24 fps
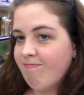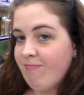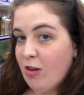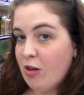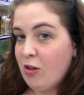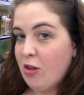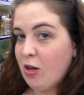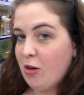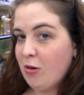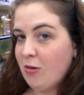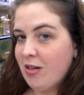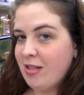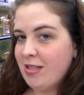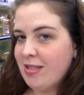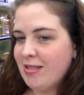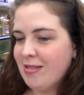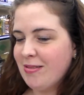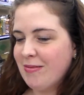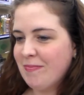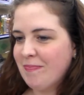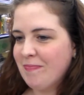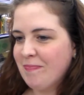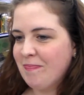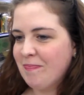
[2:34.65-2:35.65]
Hear that noise?
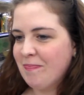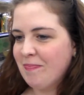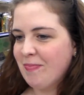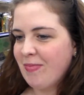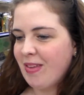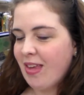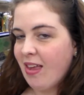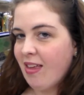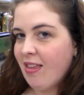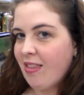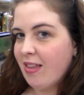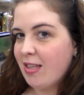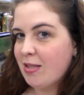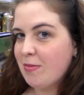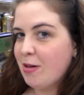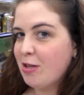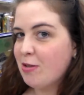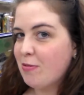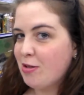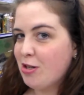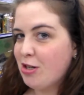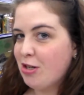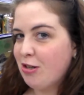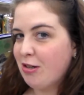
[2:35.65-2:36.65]
That's my
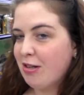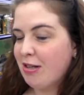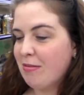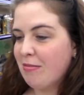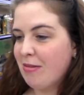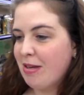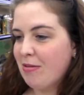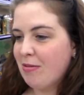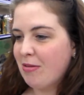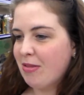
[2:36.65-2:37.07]
husband shooting me